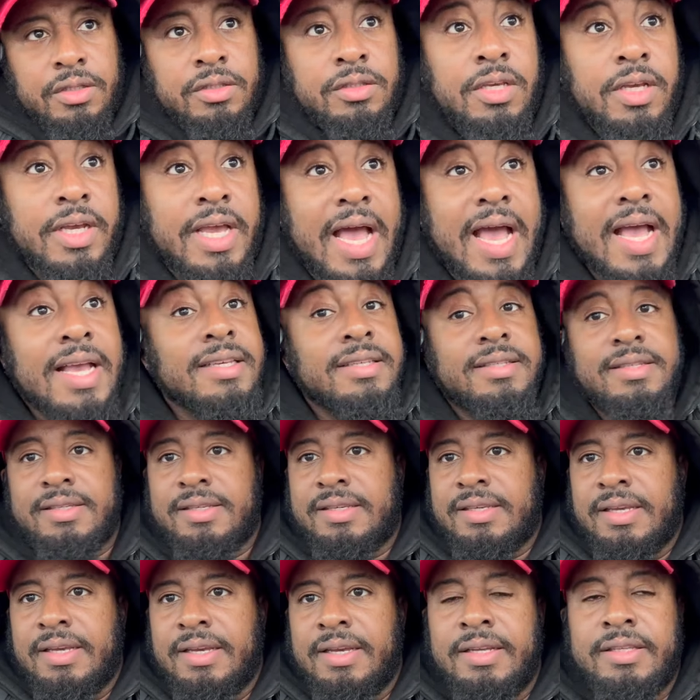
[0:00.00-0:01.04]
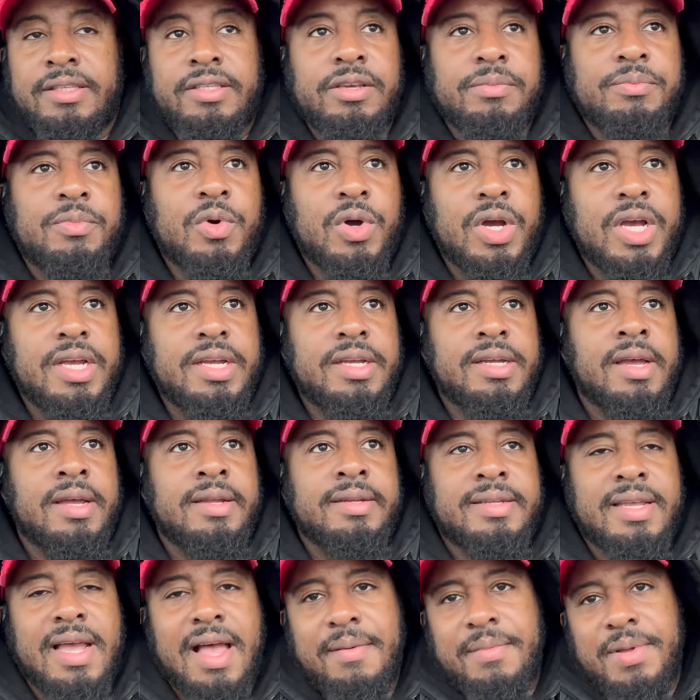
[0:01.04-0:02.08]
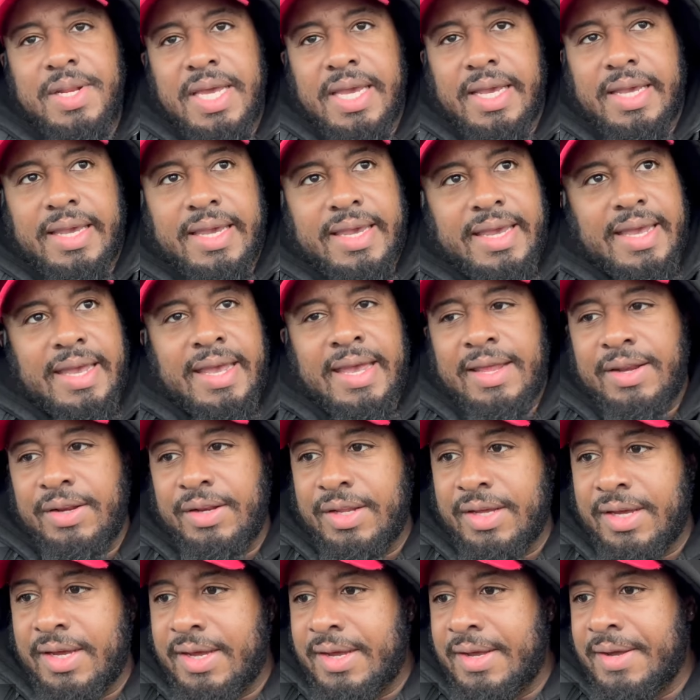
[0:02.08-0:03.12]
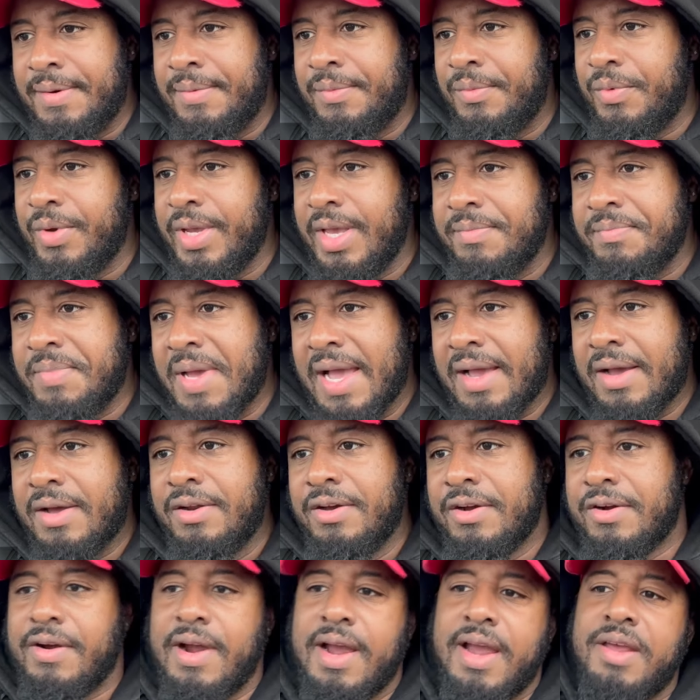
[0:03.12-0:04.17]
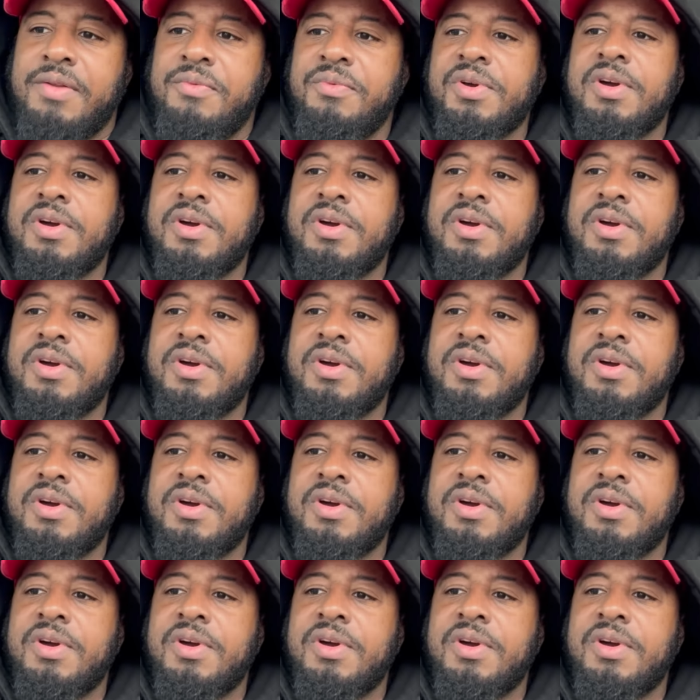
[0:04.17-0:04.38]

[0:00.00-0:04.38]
So guys, it's your boy Dominic, and um, we are back on the grind.